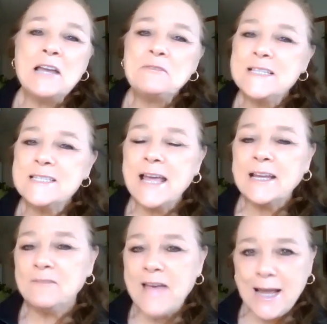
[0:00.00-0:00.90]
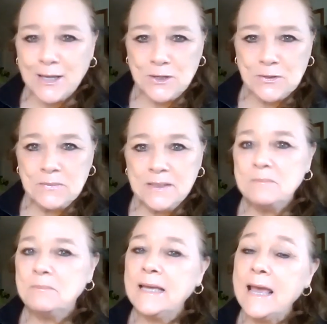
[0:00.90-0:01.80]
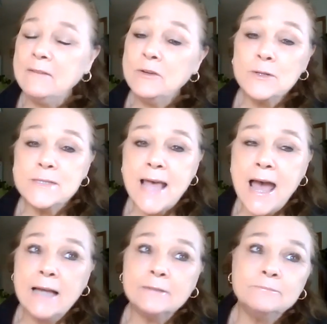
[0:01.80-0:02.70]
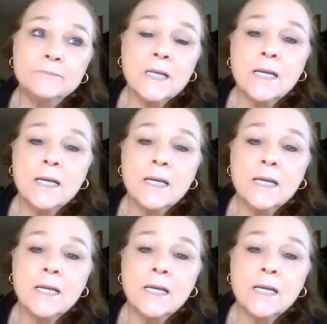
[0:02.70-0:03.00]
Life is like a vacuum. Behaviors that